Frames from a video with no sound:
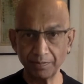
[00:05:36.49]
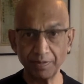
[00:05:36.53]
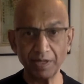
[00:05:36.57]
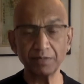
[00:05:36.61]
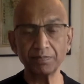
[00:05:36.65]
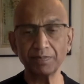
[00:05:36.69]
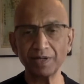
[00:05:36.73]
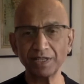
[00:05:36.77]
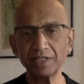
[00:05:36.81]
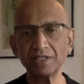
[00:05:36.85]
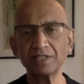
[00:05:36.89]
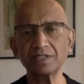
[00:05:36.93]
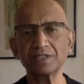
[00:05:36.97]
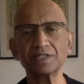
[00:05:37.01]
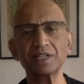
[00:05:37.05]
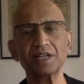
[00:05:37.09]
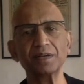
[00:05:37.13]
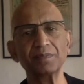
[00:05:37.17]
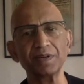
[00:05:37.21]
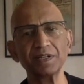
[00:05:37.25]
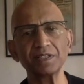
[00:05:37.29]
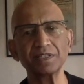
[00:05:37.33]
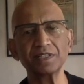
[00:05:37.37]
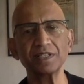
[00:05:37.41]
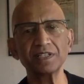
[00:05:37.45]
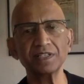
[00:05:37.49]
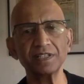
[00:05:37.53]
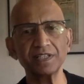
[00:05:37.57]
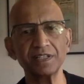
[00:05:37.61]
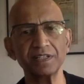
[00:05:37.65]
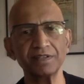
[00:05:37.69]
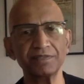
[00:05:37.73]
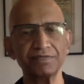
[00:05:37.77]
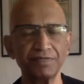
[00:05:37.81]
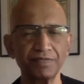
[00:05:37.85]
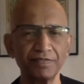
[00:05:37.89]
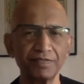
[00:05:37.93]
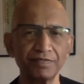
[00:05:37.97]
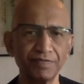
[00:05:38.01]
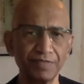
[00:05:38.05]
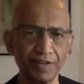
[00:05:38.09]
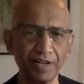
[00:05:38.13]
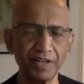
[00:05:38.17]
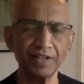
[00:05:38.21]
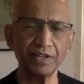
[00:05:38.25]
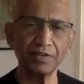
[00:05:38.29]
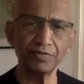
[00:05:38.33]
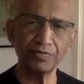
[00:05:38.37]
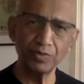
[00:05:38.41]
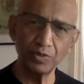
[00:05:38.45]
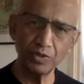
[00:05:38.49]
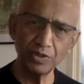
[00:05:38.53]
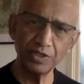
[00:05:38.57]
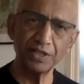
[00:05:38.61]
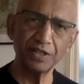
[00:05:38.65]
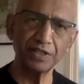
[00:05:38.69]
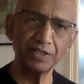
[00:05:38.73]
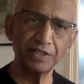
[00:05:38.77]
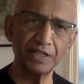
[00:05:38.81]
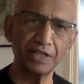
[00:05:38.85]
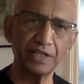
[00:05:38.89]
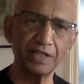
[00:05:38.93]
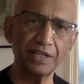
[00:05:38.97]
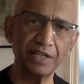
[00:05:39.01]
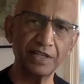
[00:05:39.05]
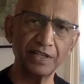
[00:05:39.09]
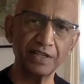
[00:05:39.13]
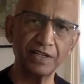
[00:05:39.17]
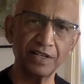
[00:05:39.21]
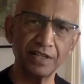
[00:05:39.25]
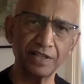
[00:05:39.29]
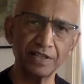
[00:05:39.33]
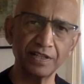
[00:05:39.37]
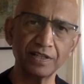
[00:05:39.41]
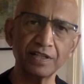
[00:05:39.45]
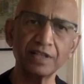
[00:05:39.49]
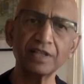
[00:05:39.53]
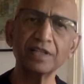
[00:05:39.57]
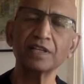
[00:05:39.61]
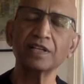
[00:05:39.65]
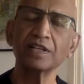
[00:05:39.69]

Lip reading: and by this time I think the flight of course had delayed, and